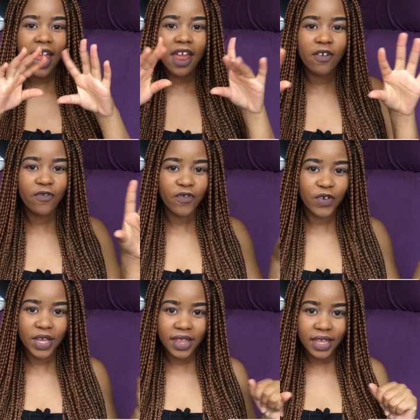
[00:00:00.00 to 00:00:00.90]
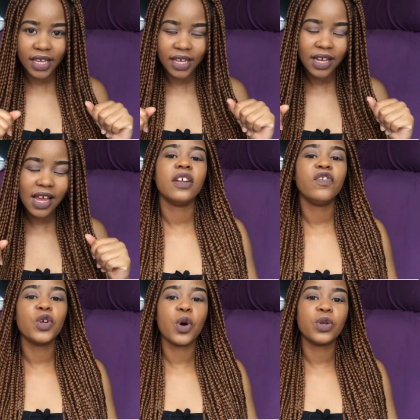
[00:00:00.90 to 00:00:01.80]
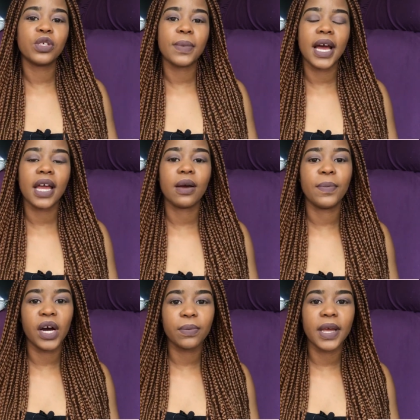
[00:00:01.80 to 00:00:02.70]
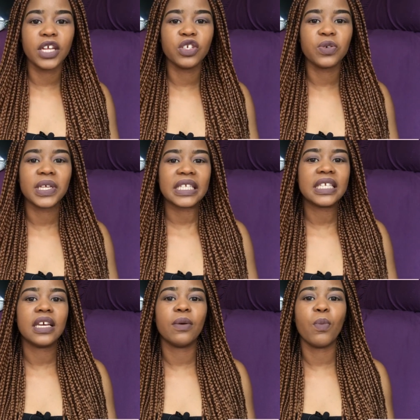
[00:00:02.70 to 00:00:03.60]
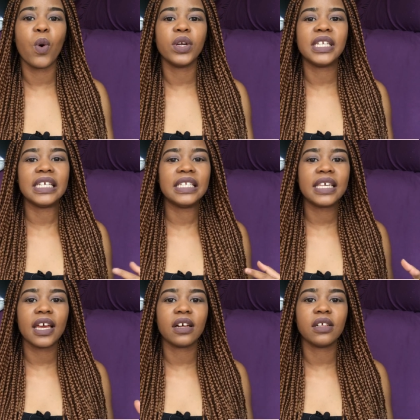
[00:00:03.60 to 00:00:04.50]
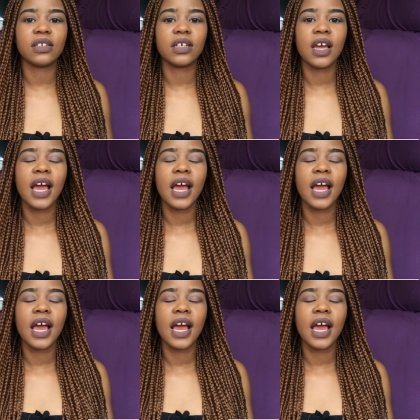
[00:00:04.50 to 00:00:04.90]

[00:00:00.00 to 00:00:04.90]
everything. If you go to my about page, you can see a more detailed